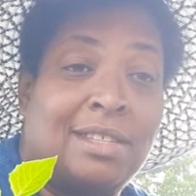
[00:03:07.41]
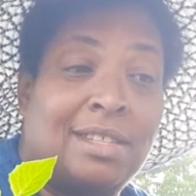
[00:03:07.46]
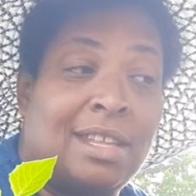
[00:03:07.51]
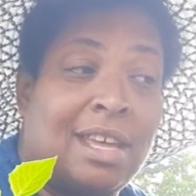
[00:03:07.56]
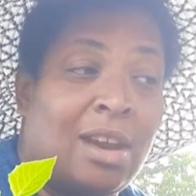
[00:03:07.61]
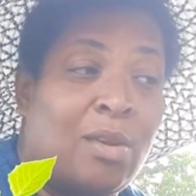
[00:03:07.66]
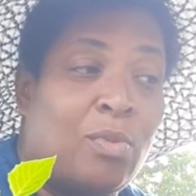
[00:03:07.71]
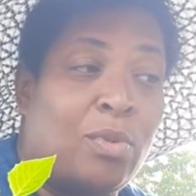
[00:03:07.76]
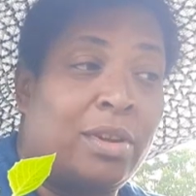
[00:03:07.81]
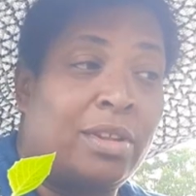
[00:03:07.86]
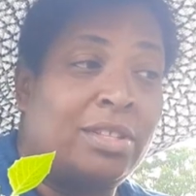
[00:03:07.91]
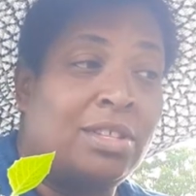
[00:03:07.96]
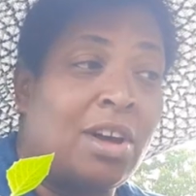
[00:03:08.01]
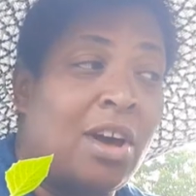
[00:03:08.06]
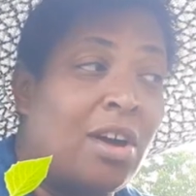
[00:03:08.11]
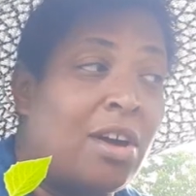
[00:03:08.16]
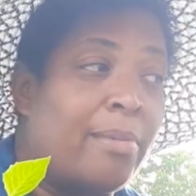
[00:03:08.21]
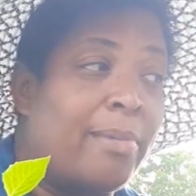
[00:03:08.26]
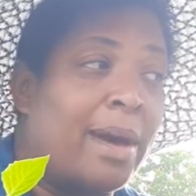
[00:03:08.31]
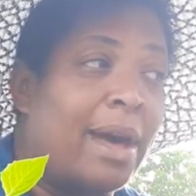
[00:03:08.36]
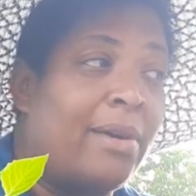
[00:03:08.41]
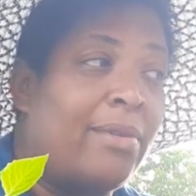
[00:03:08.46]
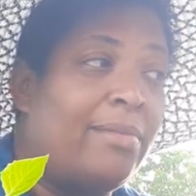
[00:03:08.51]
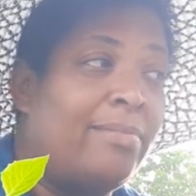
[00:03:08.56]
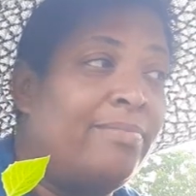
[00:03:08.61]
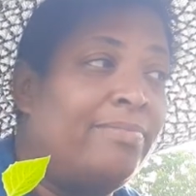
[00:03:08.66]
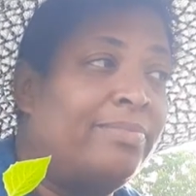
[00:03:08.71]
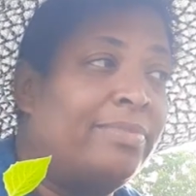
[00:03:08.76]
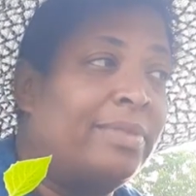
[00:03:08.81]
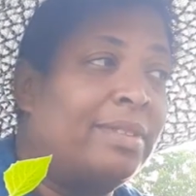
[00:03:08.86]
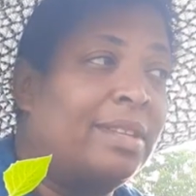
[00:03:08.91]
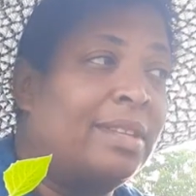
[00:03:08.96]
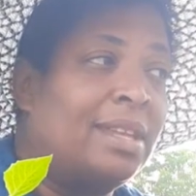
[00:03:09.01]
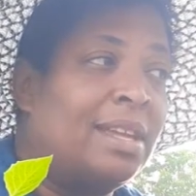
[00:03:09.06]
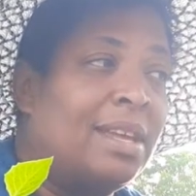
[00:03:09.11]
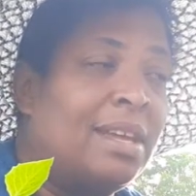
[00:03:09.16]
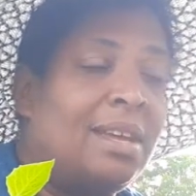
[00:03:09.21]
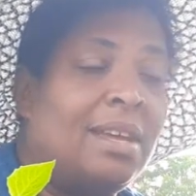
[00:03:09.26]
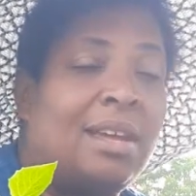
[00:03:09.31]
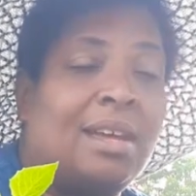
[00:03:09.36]
that I want to talk about
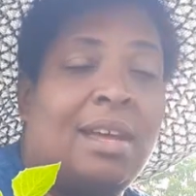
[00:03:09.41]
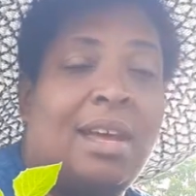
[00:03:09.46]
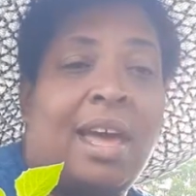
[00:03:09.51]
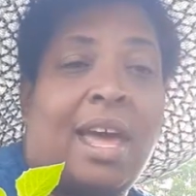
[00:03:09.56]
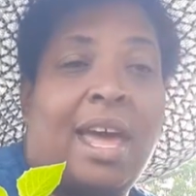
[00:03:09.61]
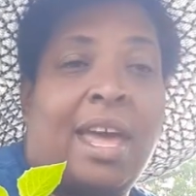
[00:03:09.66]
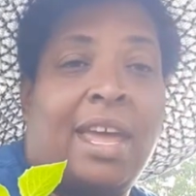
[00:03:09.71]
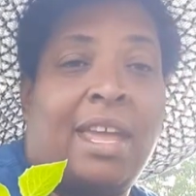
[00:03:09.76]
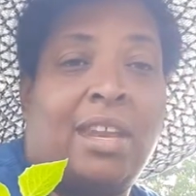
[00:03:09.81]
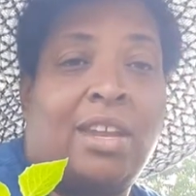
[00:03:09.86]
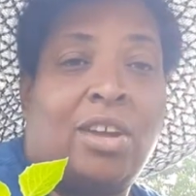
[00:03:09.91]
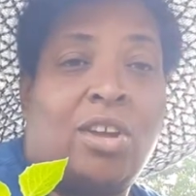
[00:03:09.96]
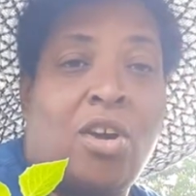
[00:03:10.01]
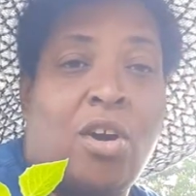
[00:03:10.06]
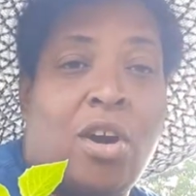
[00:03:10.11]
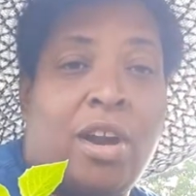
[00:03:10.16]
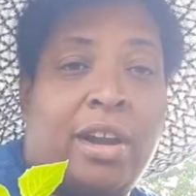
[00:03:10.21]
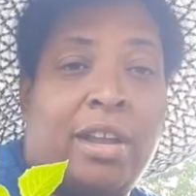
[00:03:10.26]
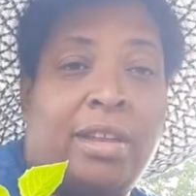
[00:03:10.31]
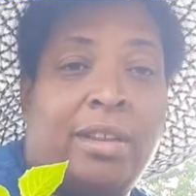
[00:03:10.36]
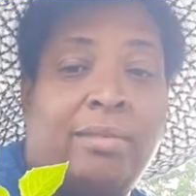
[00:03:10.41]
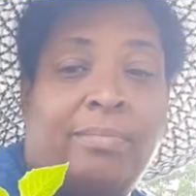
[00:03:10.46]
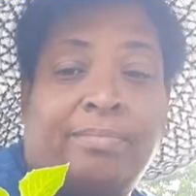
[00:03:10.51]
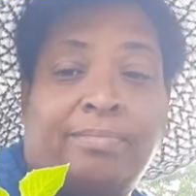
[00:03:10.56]
in the garden.